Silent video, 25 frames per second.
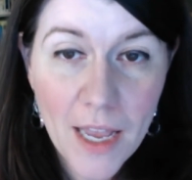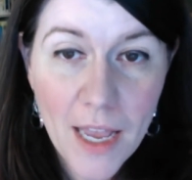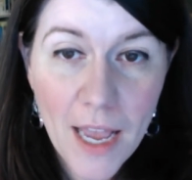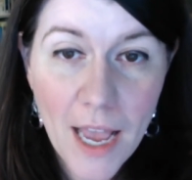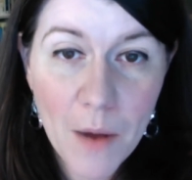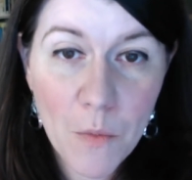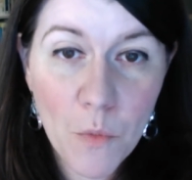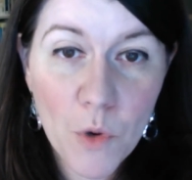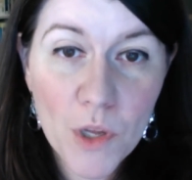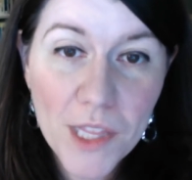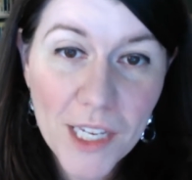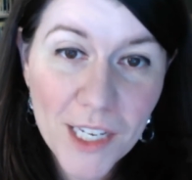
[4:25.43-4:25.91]

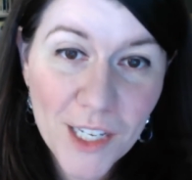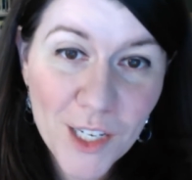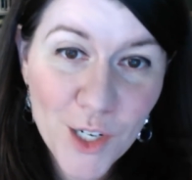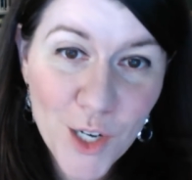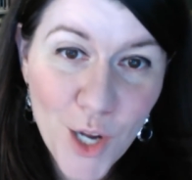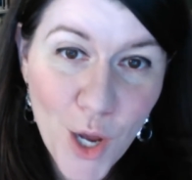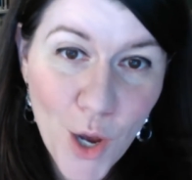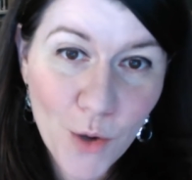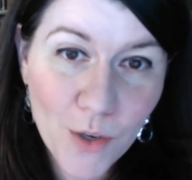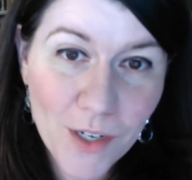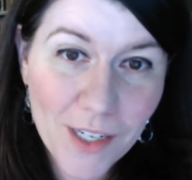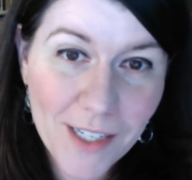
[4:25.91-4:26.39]
And one thing to
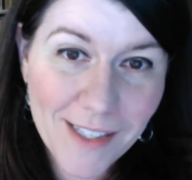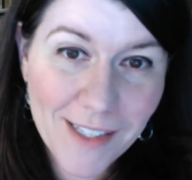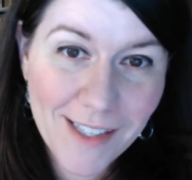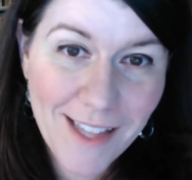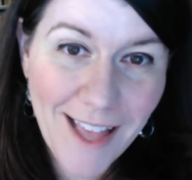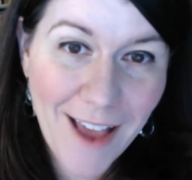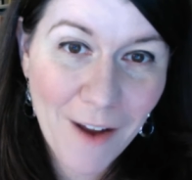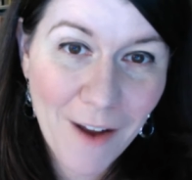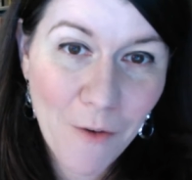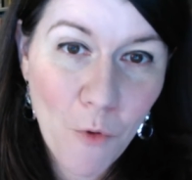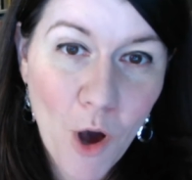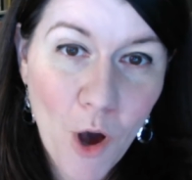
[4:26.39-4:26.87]
note is
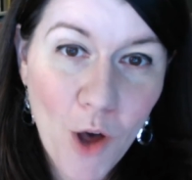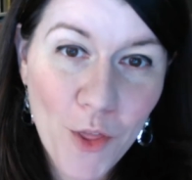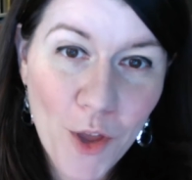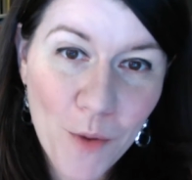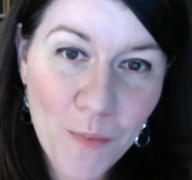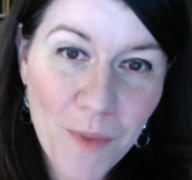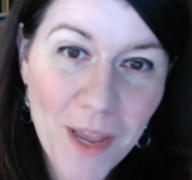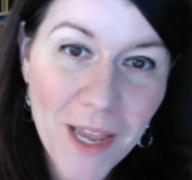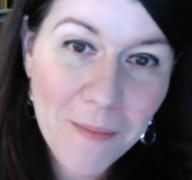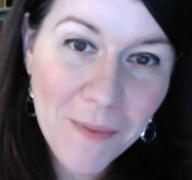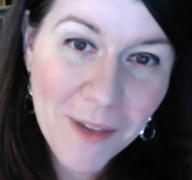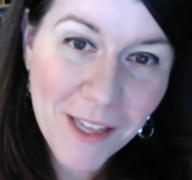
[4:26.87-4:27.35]
that while there
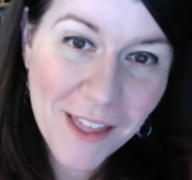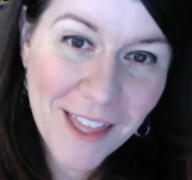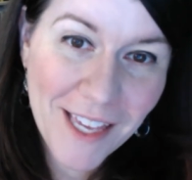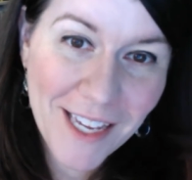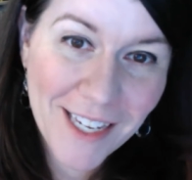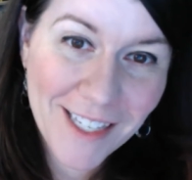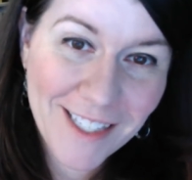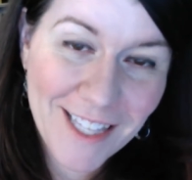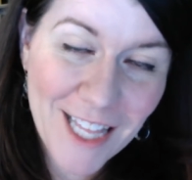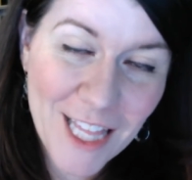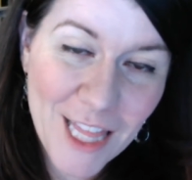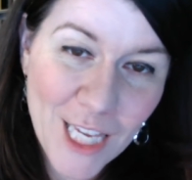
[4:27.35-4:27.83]
may be
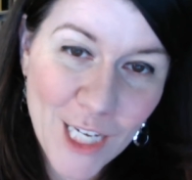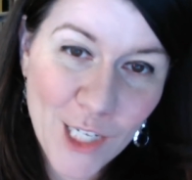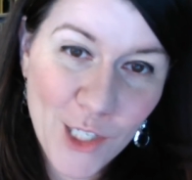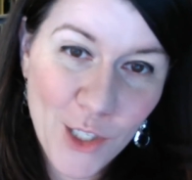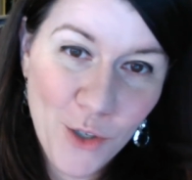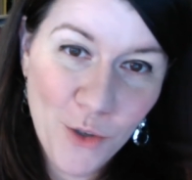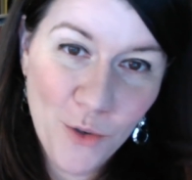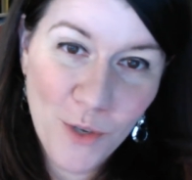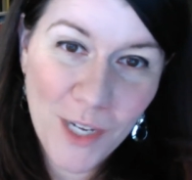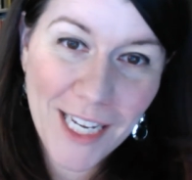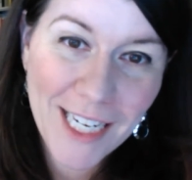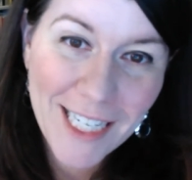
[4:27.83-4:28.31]
things that they
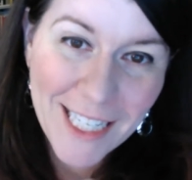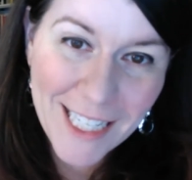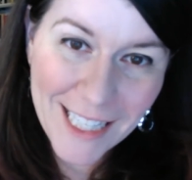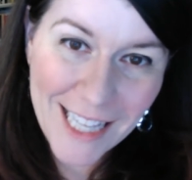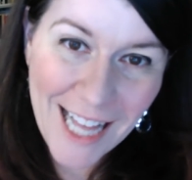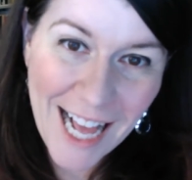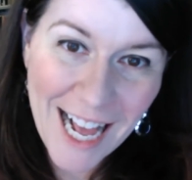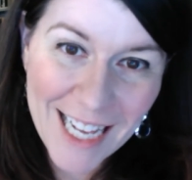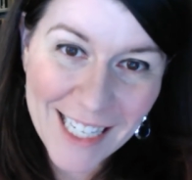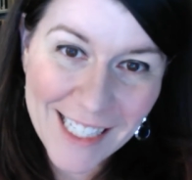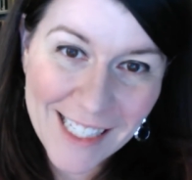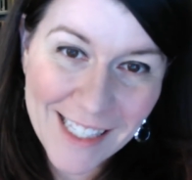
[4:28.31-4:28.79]
do in
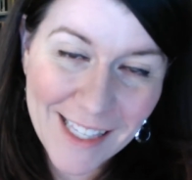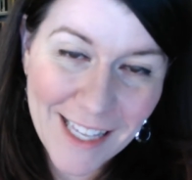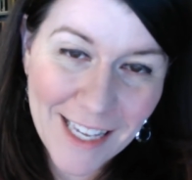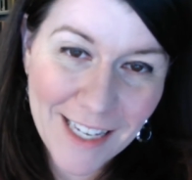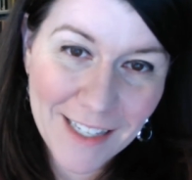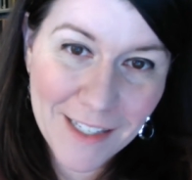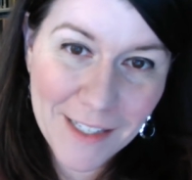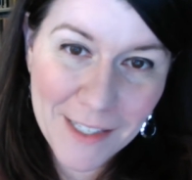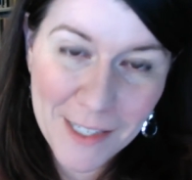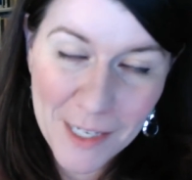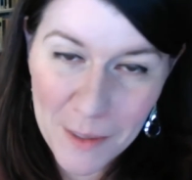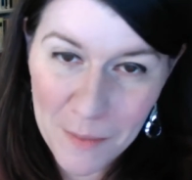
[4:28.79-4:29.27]
class
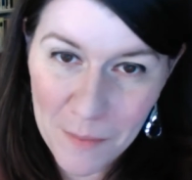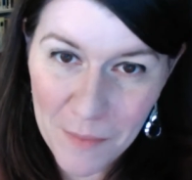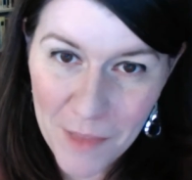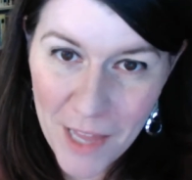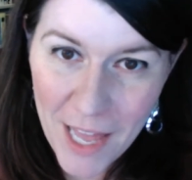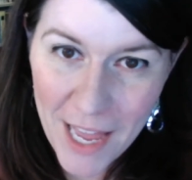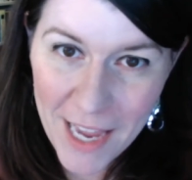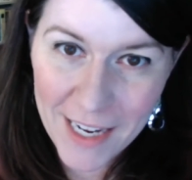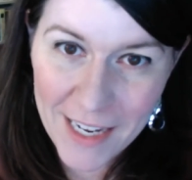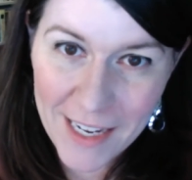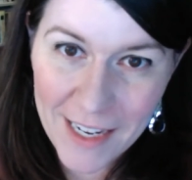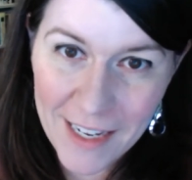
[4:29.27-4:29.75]
that seem
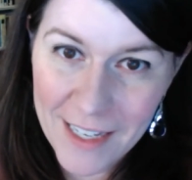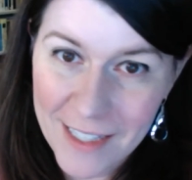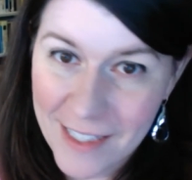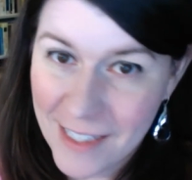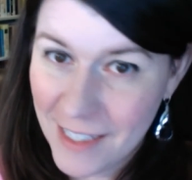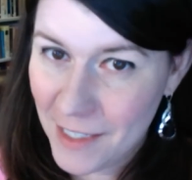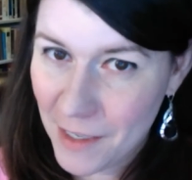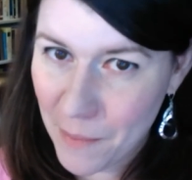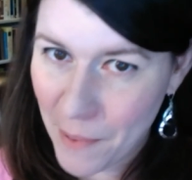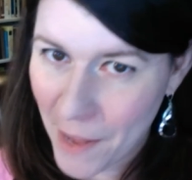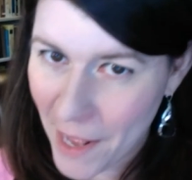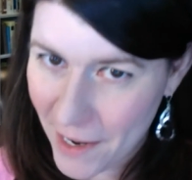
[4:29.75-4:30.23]
like it's
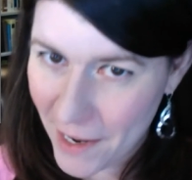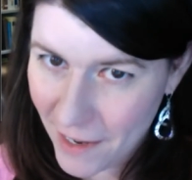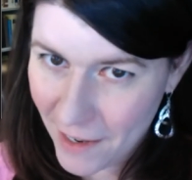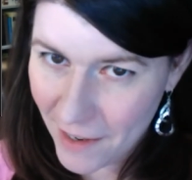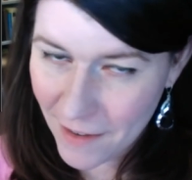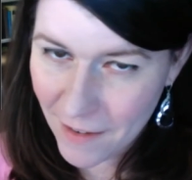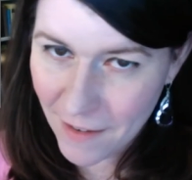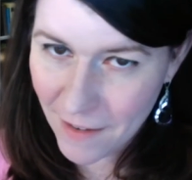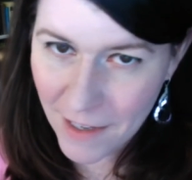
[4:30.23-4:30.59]
independent,